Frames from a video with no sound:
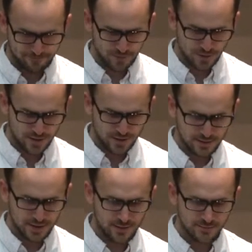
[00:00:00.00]
You
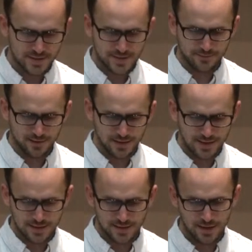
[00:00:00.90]
can interface to them very
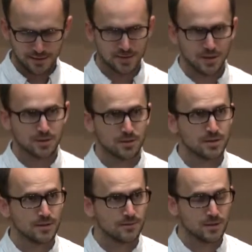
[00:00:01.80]
easily now. There's all
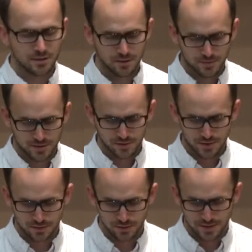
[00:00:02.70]
sorts of good open source
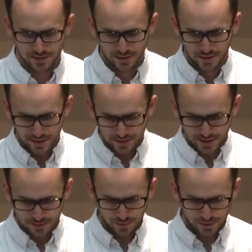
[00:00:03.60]
tools.
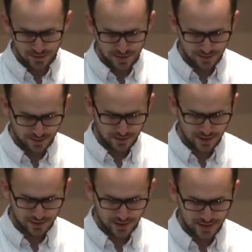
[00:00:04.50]
That's one that
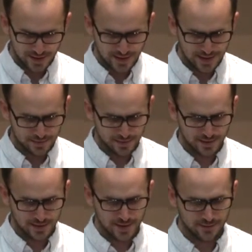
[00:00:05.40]
JTAG adapter
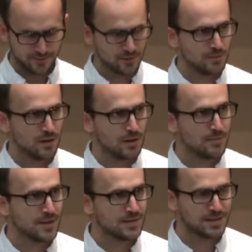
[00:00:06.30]
there, that from
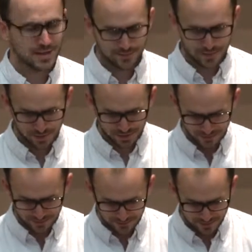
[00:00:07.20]
AllMX is kind of my
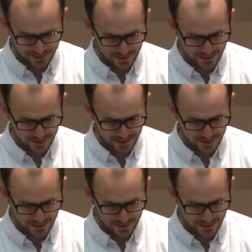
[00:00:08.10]
personal favorite.